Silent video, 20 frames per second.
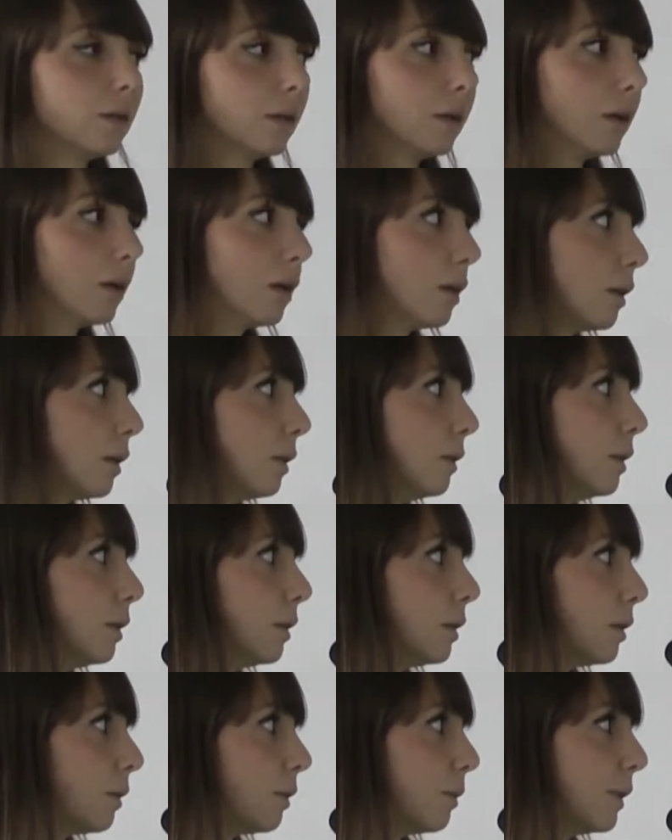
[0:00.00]

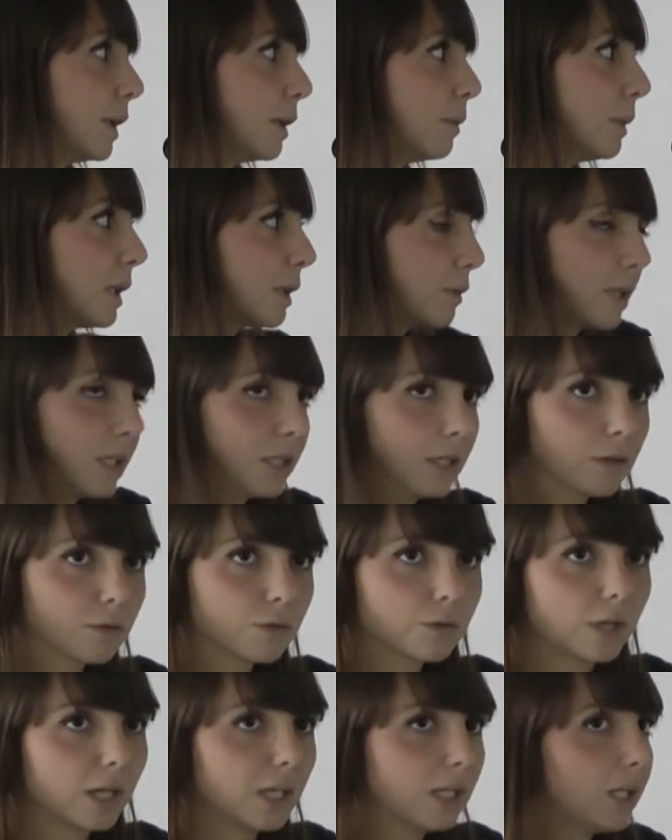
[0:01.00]
the rhythmic reading
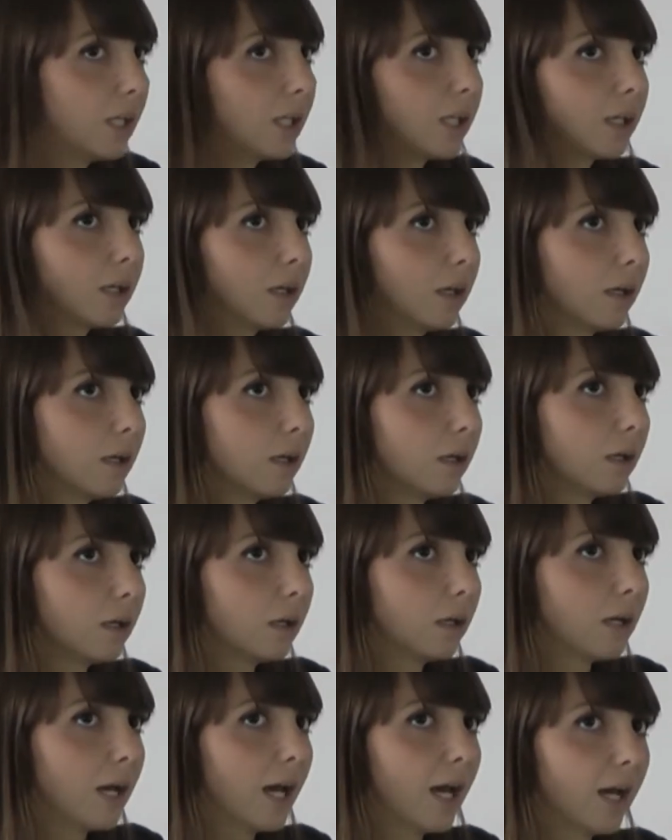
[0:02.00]
training
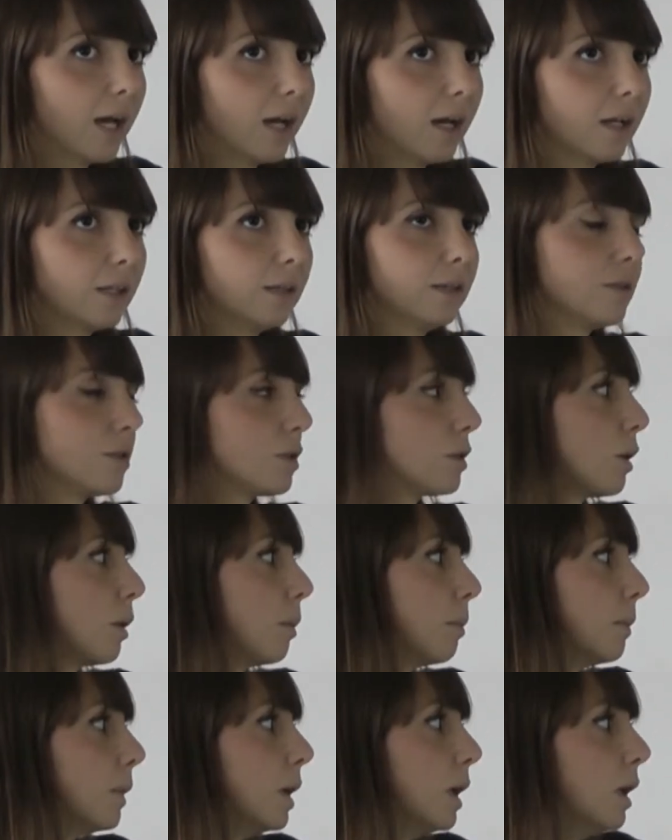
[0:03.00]
had
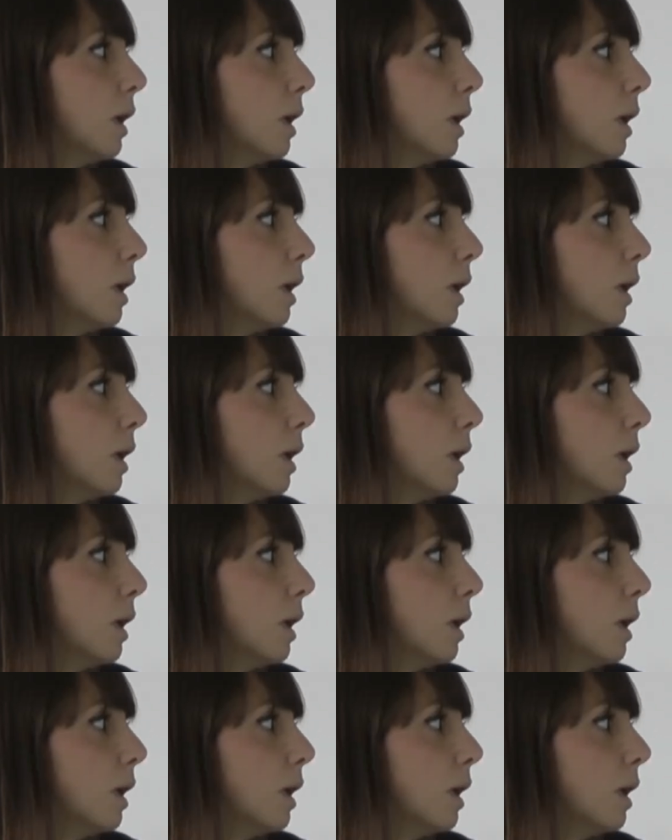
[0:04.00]
some